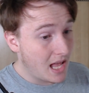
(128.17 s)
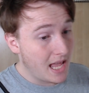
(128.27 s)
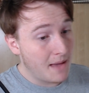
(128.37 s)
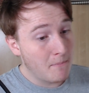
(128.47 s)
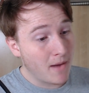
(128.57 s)

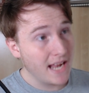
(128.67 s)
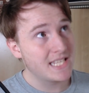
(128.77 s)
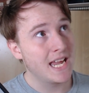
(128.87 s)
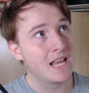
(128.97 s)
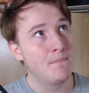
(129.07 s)
it might
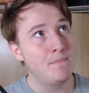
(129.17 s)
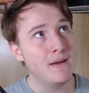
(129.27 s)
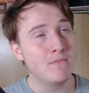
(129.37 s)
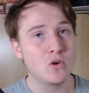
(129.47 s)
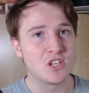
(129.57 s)
take a
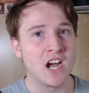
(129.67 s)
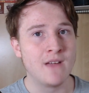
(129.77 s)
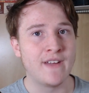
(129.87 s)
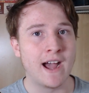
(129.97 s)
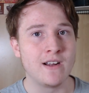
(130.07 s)
bit more
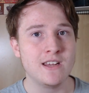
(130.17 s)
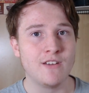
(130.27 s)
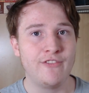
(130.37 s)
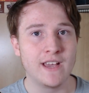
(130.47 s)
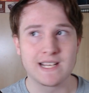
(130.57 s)
time for Audi to
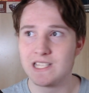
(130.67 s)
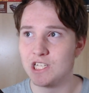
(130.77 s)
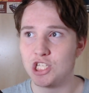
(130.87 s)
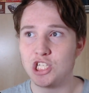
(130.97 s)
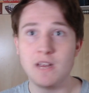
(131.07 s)
fix the
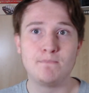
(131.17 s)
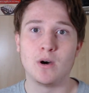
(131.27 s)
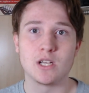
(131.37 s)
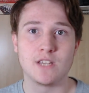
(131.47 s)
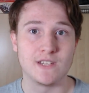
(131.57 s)

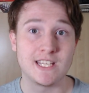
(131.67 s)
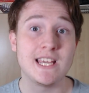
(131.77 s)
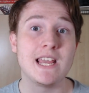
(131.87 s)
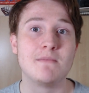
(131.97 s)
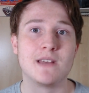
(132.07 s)
shitbox of a
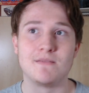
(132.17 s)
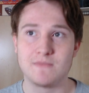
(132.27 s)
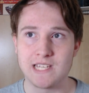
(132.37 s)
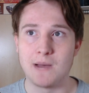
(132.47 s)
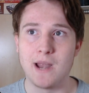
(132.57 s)
team that
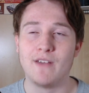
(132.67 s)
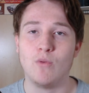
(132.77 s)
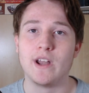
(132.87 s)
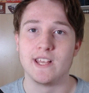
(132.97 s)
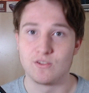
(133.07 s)
Sauber
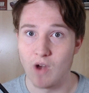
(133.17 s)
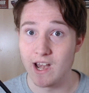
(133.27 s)
F1 is right